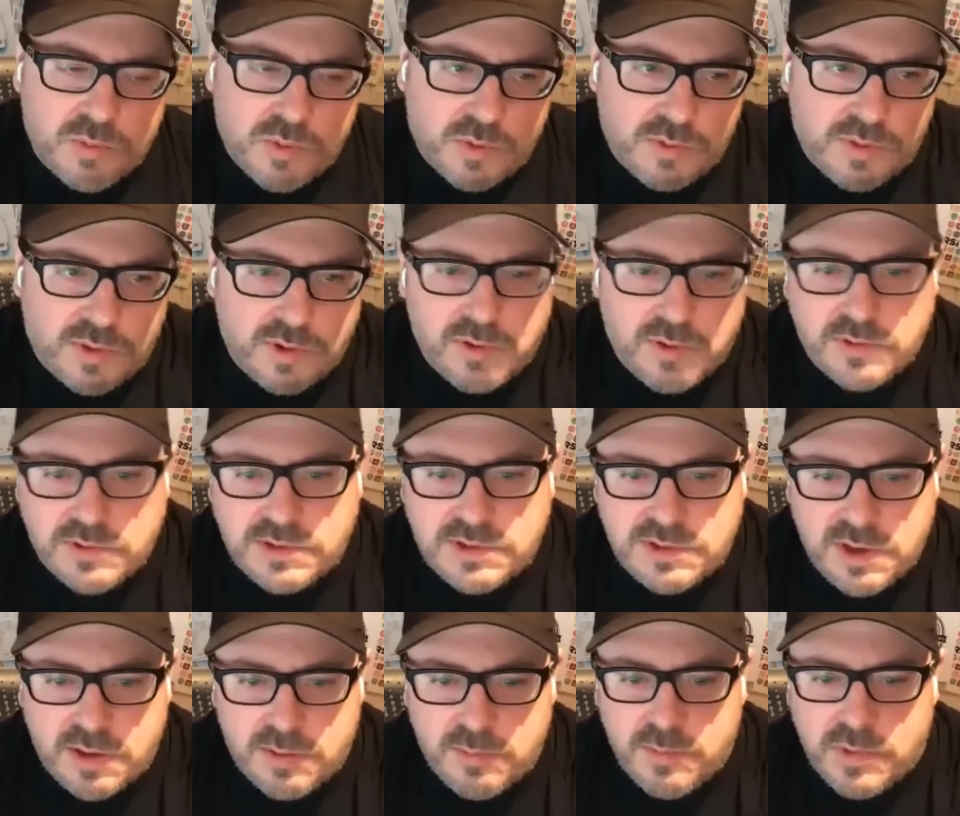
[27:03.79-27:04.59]
Well,
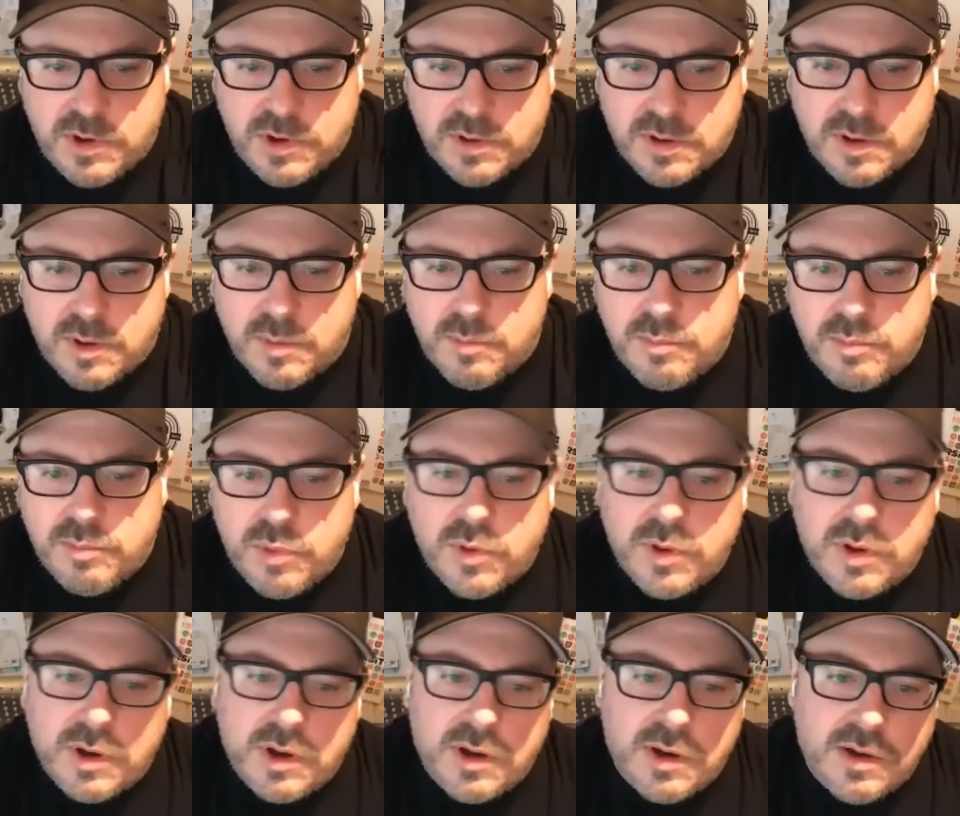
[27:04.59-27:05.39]
there's something you can
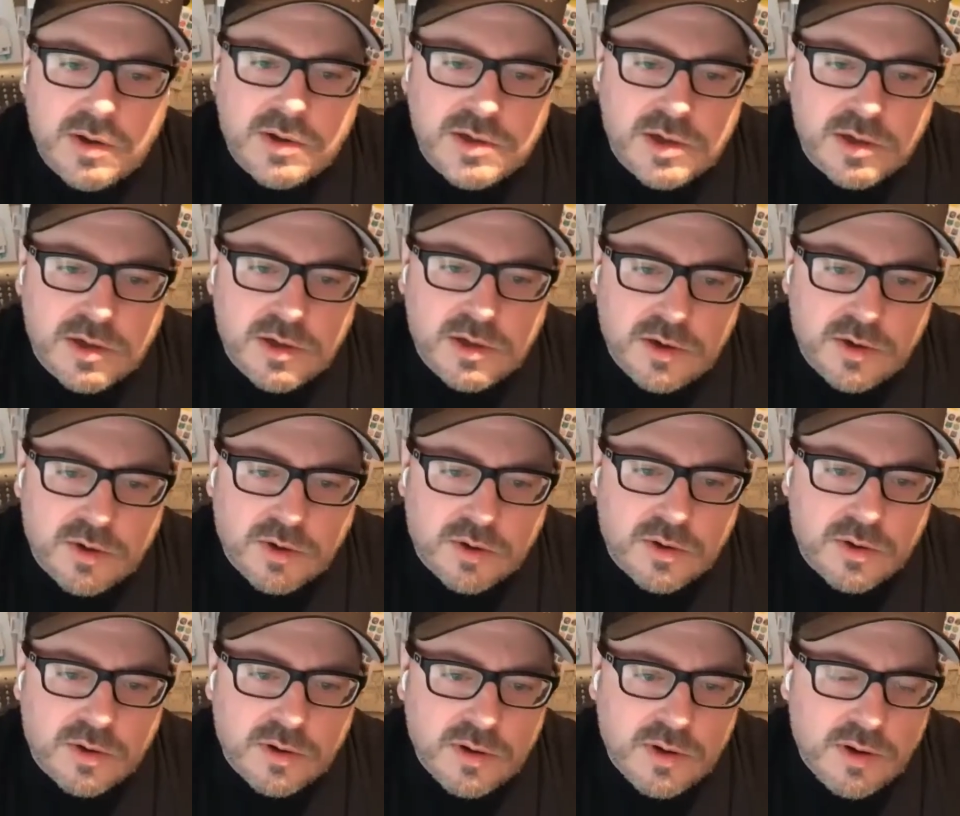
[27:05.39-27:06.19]
put into
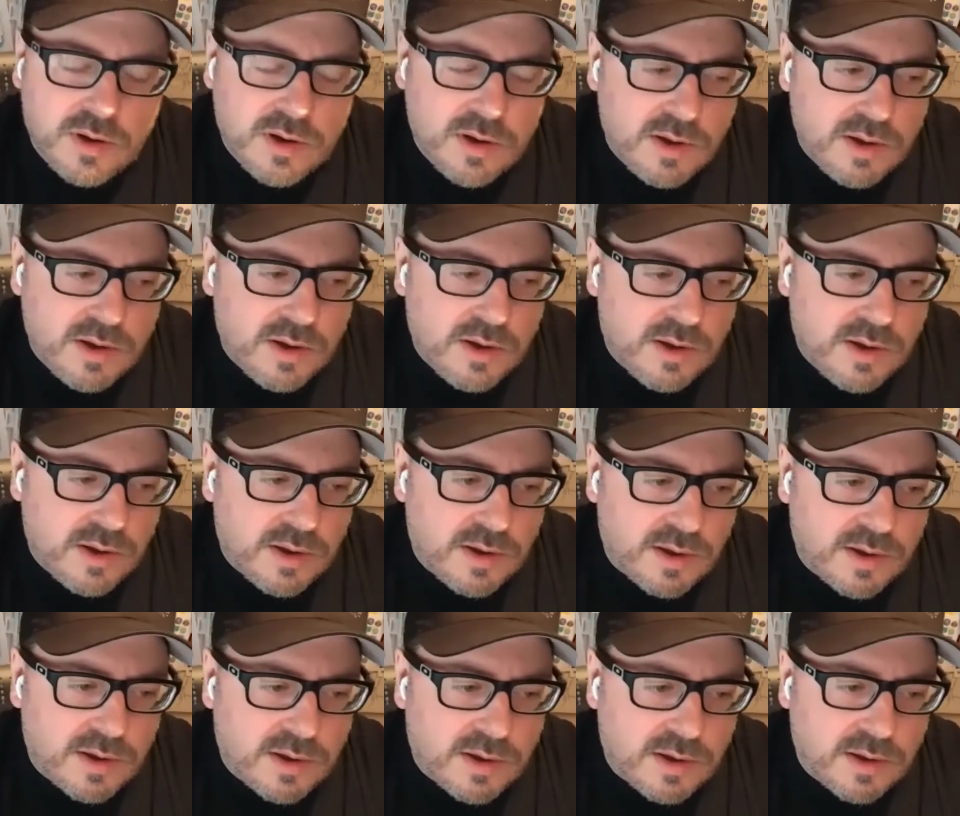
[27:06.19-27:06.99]
your,
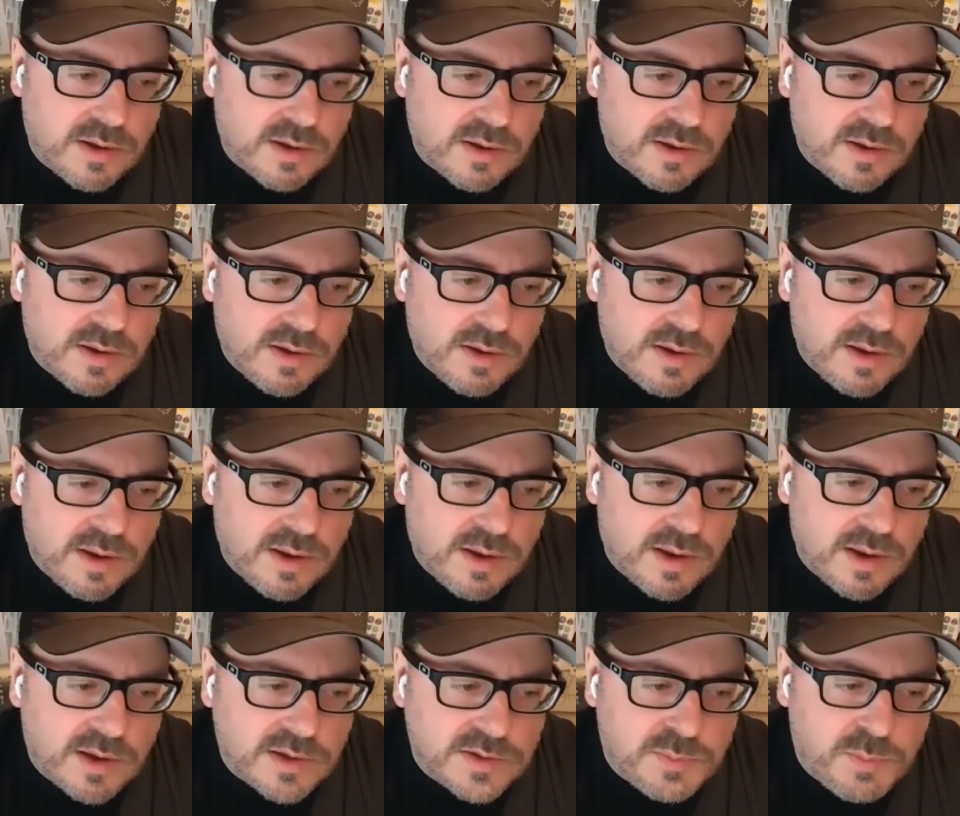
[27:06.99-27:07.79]
uh,
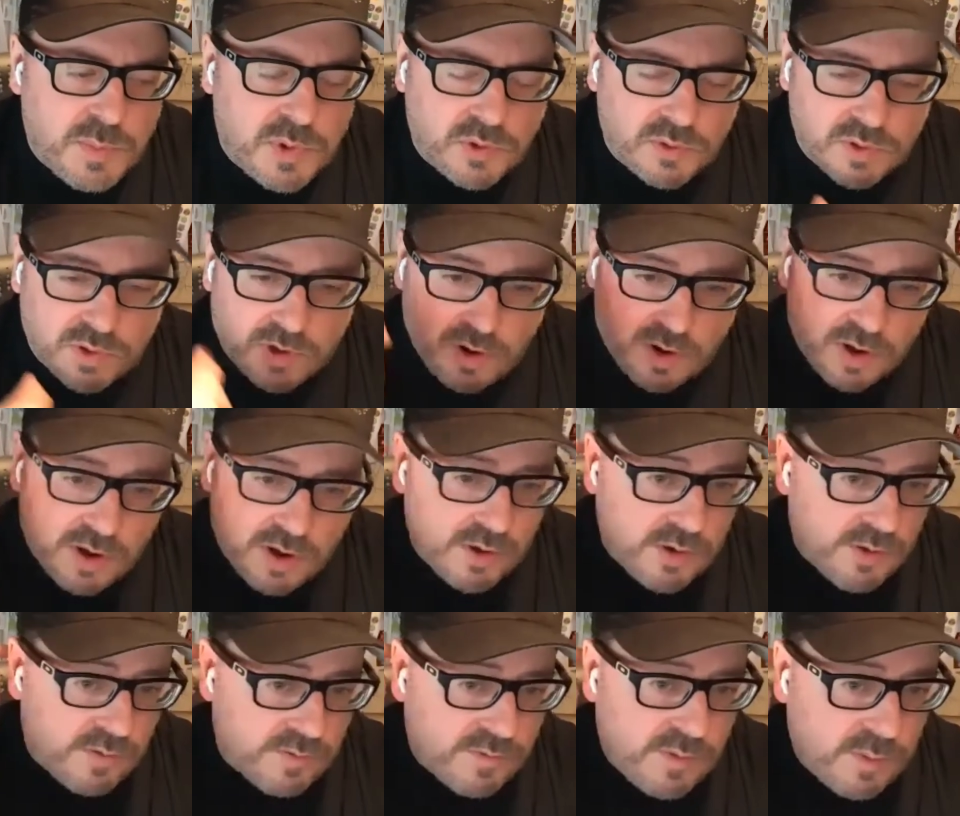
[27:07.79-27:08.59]
as Bill
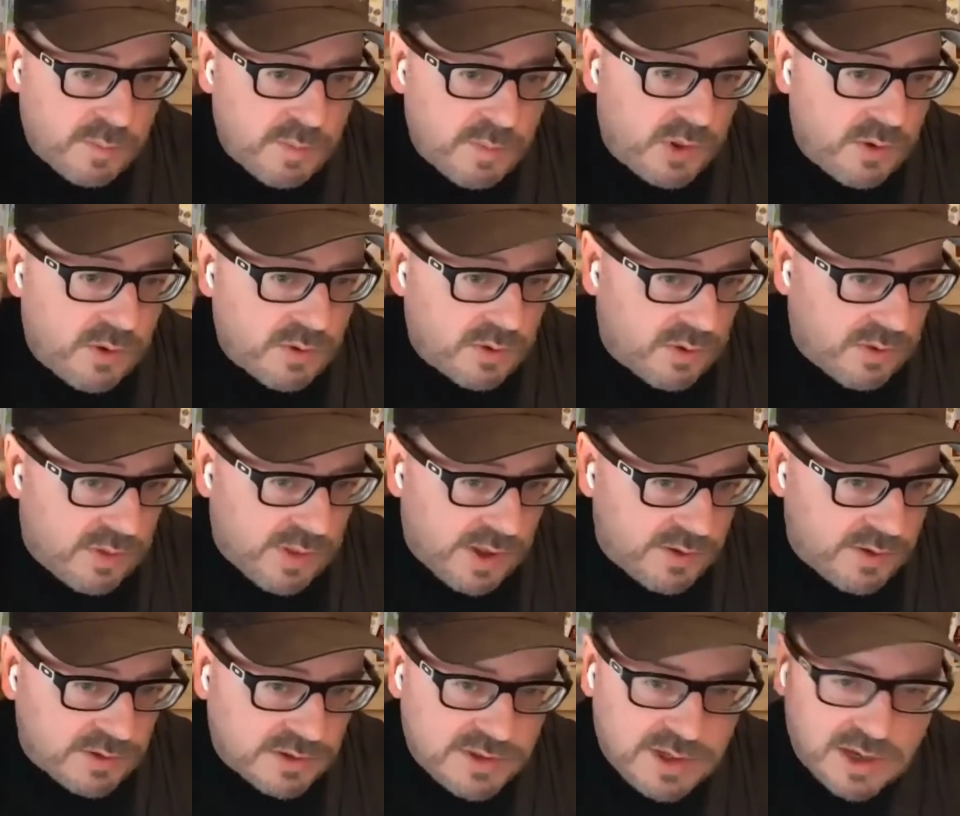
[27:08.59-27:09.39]
Gardner from Logo
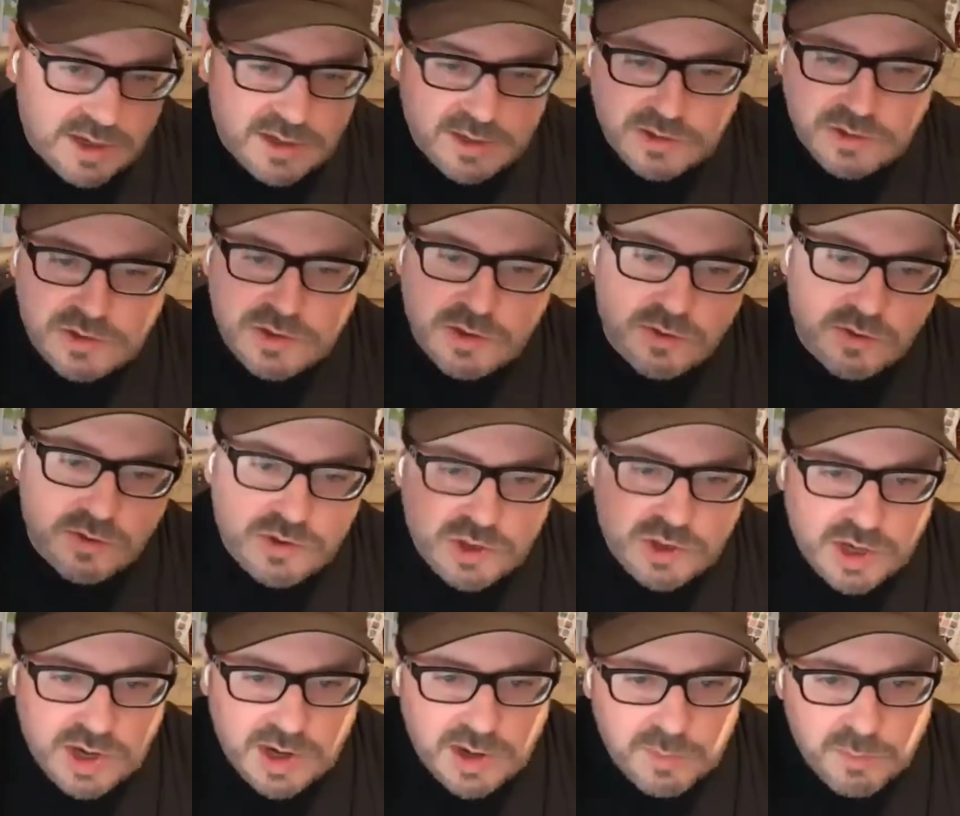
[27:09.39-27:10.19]
Lounge says, your
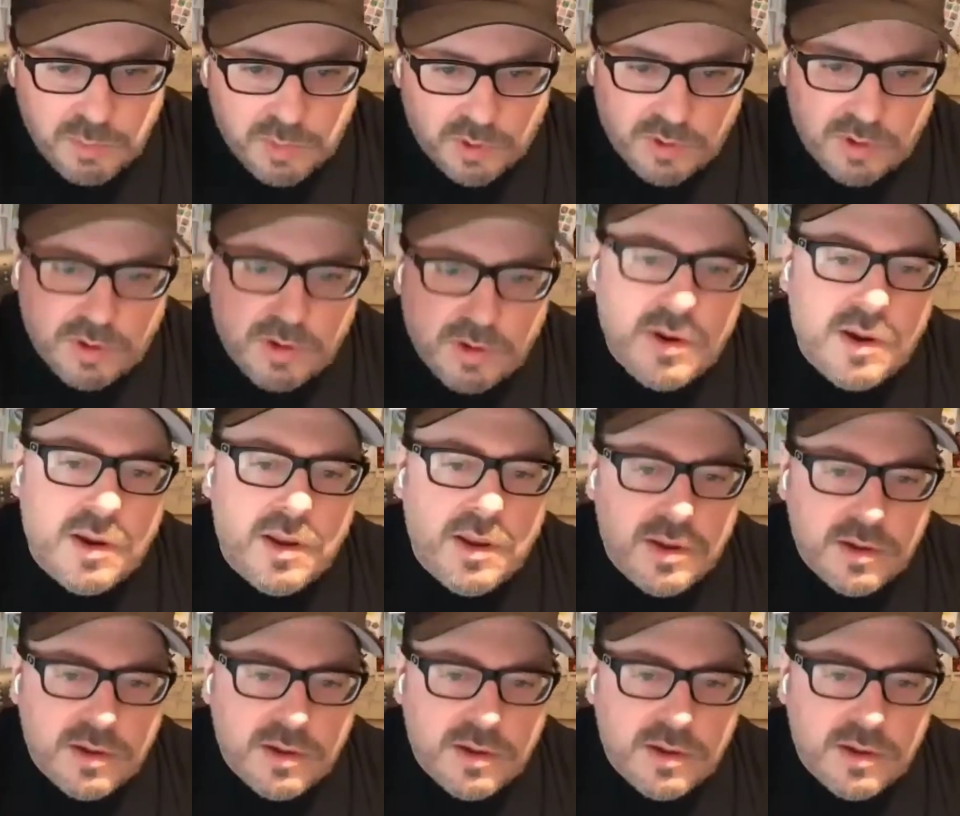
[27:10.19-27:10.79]
chamber.